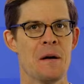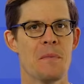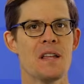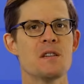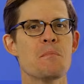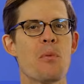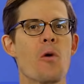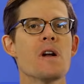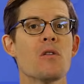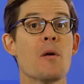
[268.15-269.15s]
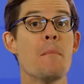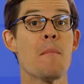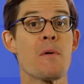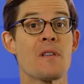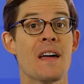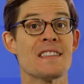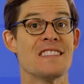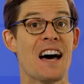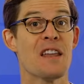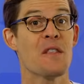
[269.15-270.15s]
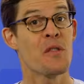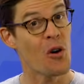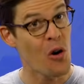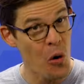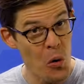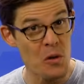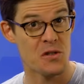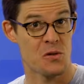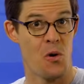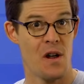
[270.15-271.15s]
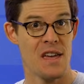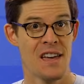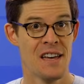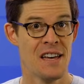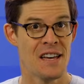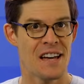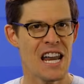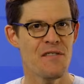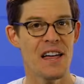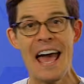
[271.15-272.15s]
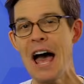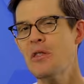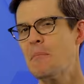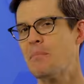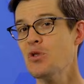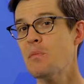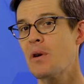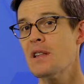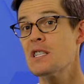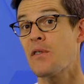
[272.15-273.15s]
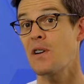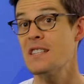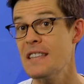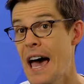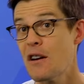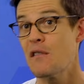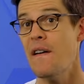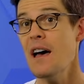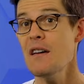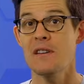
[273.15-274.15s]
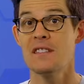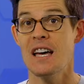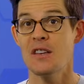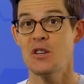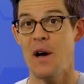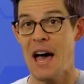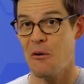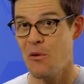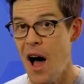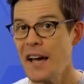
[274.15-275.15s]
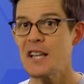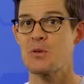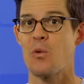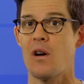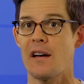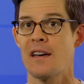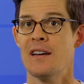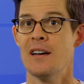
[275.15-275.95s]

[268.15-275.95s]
But it's important to remember that's not the whole story. Kind of like how the blueprints for a Saturn five can tell you how rockets work,